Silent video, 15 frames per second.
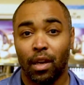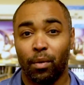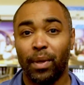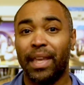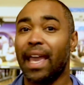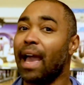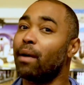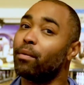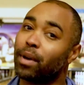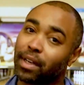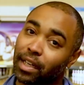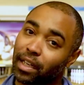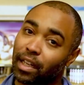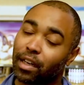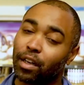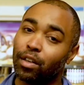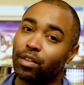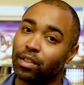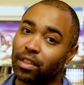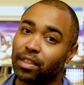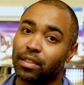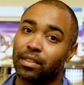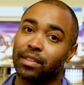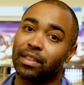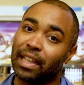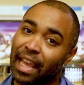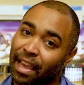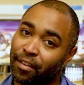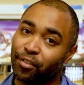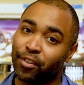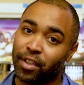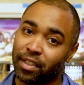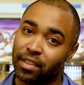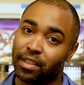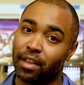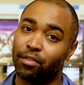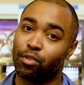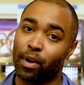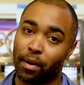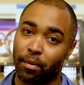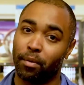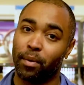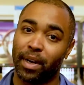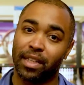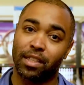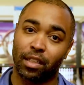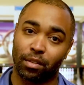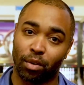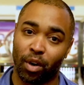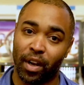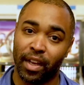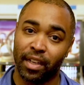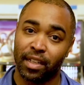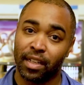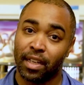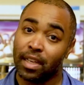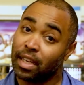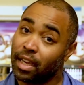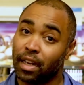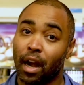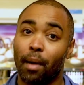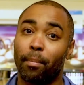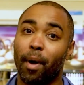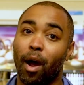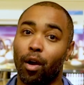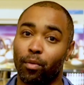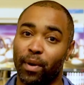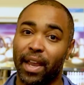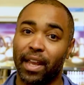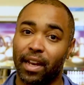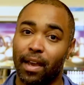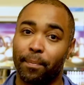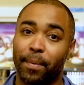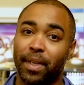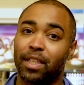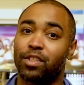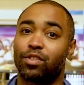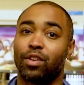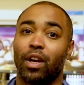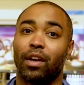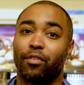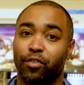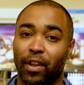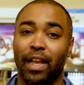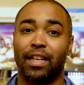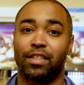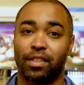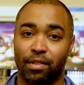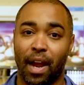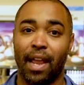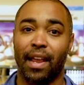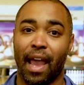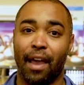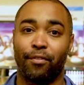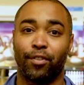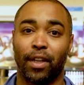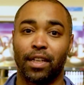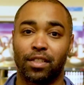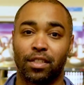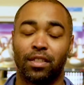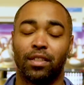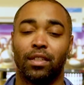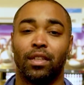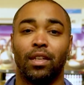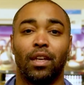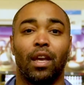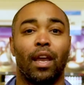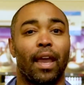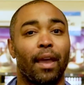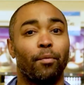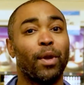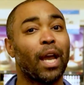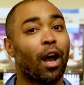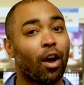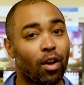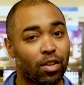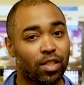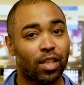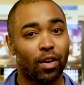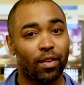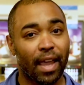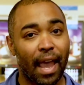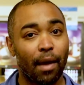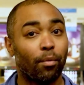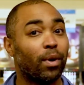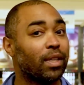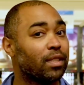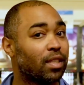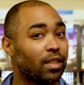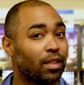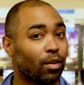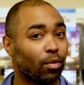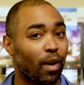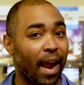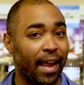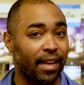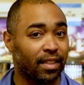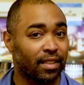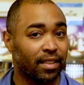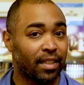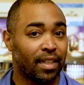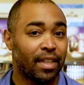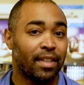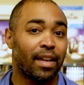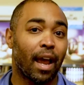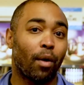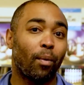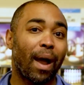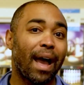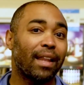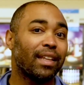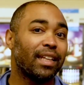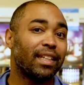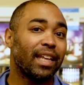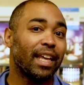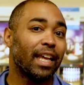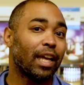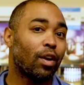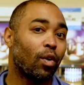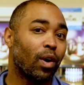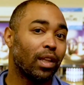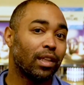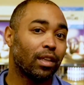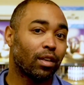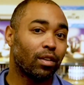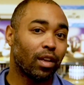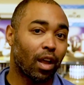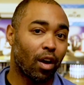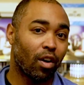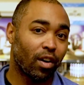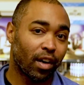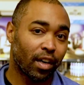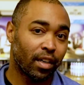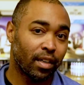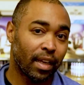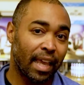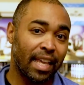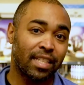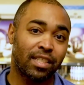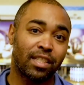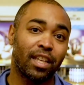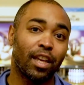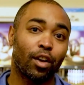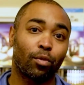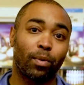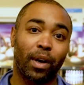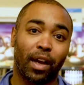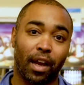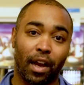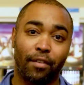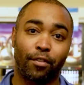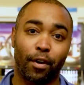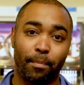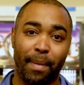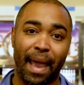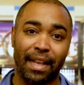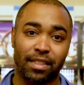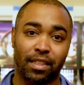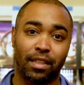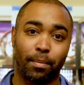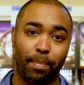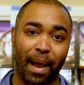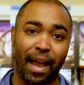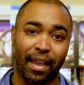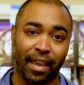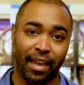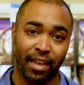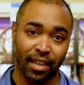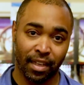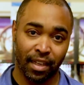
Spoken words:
we got one a little left of where we wanted to throw it, and our ball read up and it struck flush, right? High flush. We also got one to the right. Now, while it did go a little longer, it still recovered back to the pocket